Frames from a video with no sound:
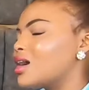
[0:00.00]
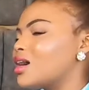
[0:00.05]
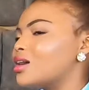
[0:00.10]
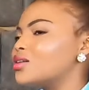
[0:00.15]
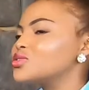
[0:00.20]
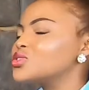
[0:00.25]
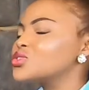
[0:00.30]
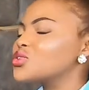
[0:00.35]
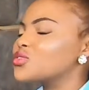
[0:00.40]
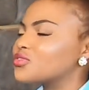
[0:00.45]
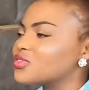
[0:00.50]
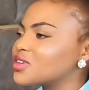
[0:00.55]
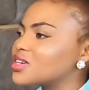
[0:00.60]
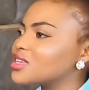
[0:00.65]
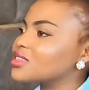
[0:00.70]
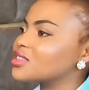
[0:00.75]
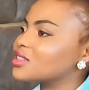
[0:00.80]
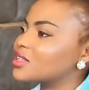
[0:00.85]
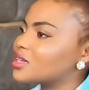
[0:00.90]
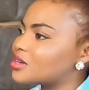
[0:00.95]
How's your
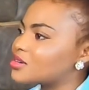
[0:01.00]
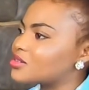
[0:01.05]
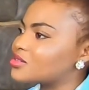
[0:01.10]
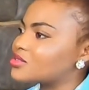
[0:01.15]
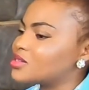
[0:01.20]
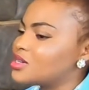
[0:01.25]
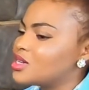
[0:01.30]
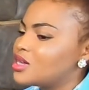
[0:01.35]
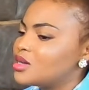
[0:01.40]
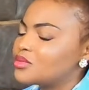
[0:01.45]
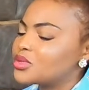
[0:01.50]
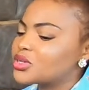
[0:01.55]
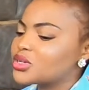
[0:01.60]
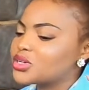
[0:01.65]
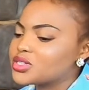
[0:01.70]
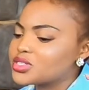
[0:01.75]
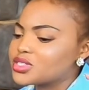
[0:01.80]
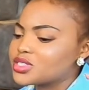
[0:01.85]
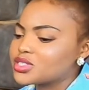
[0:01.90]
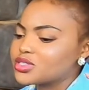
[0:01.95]
faith now?
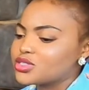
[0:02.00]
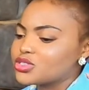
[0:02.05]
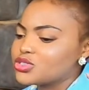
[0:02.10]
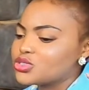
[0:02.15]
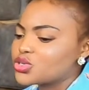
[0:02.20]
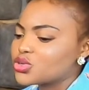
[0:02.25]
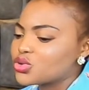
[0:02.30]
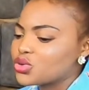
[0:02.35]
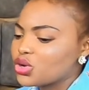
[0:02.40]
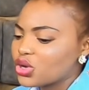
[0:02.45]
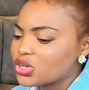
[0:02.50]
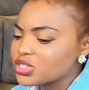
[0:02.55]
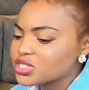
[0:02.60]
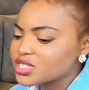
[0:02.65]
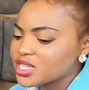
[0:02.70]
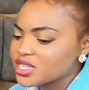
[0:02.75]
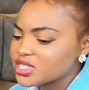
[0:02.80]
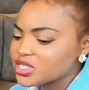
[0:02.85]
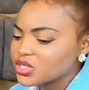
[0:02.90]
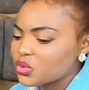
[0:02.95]
Because, you know,
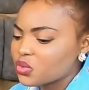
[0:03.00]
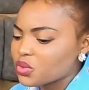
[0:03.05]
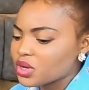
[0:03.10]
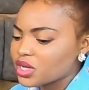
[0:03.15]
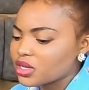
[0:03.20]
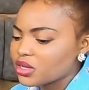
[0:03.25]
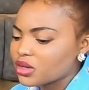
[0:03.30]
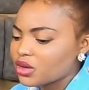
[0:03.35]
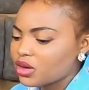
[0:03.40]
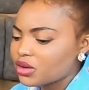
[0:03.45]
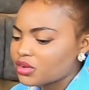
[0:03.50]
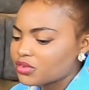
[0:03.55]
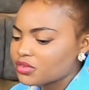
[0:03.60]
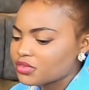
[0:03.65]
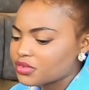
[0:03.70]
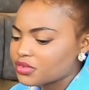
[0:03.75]
loss has a way of,